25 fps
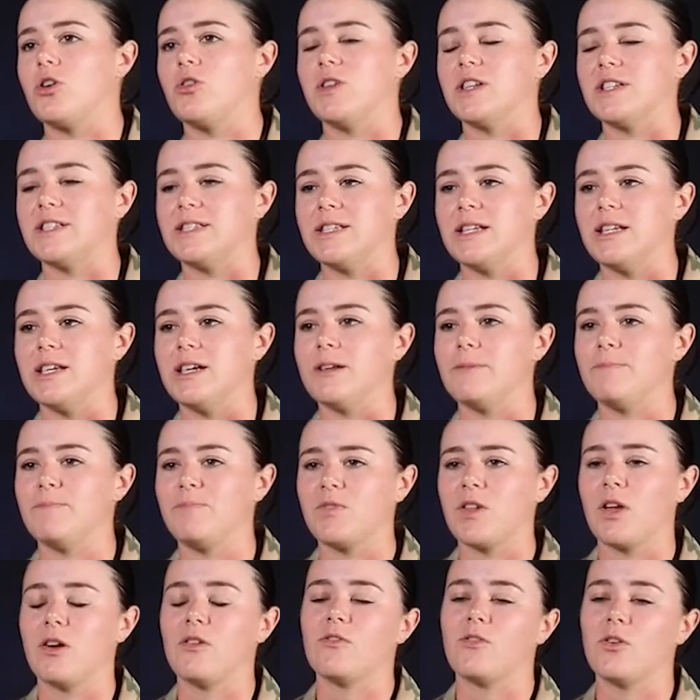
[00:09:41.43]
go to the city."
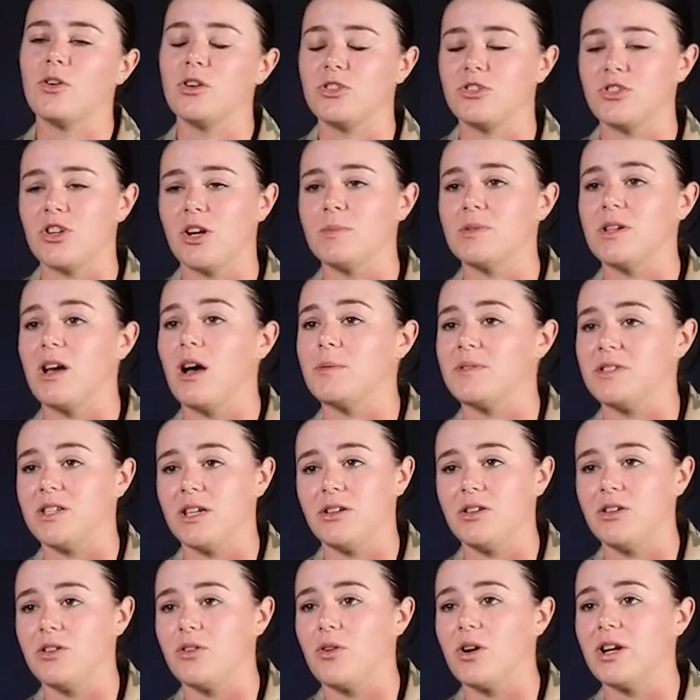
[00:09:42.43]
Fort Drum,
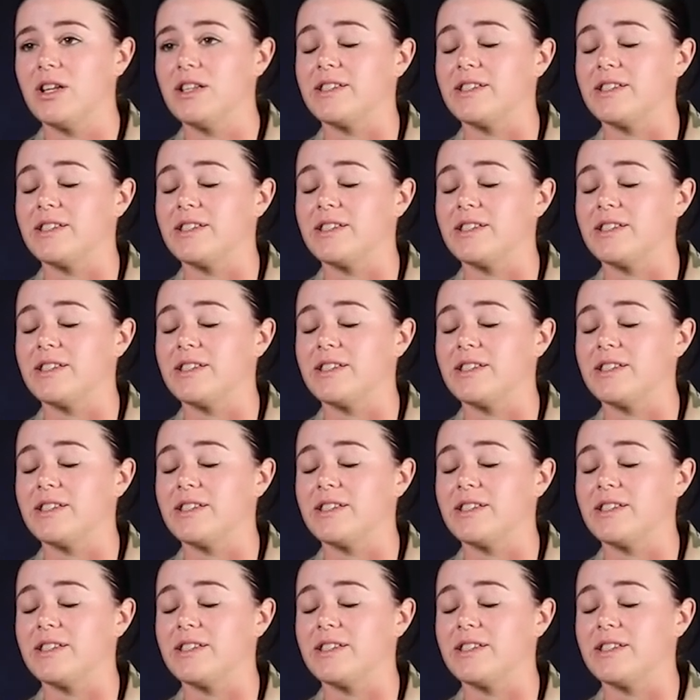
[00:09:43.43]
upstate New York,